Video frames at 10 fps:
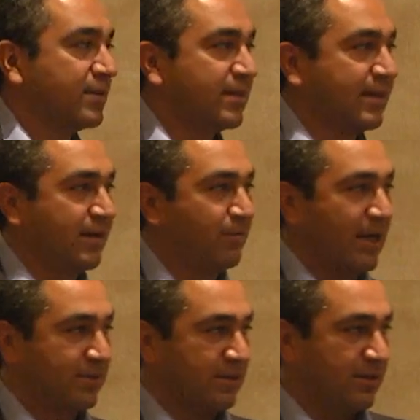Thinking
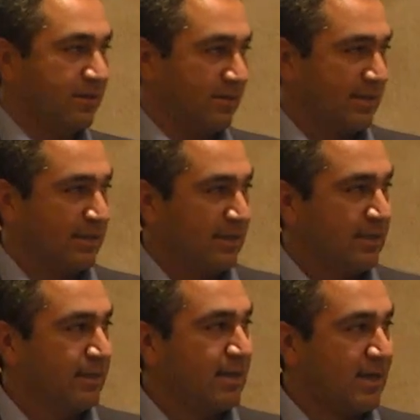about the
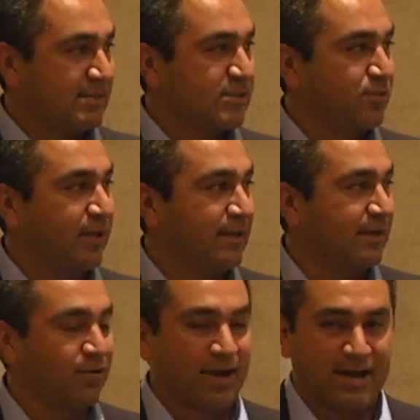non-screen
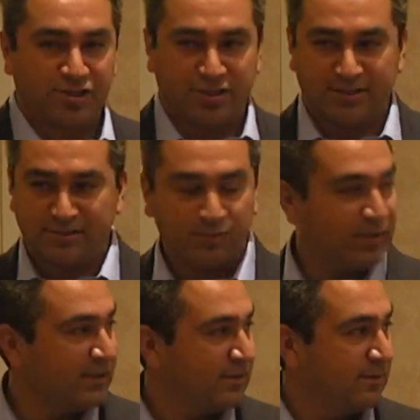interactions
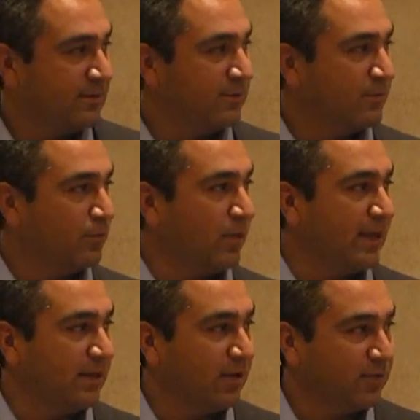with
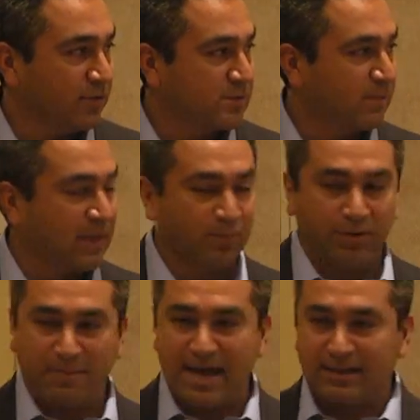radio, newspaper,
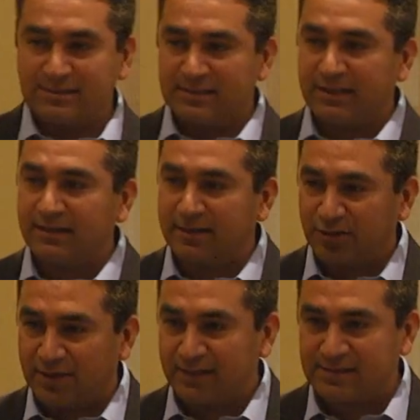and magazine, and
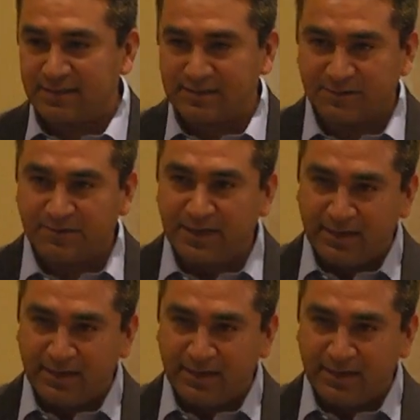you get a sense of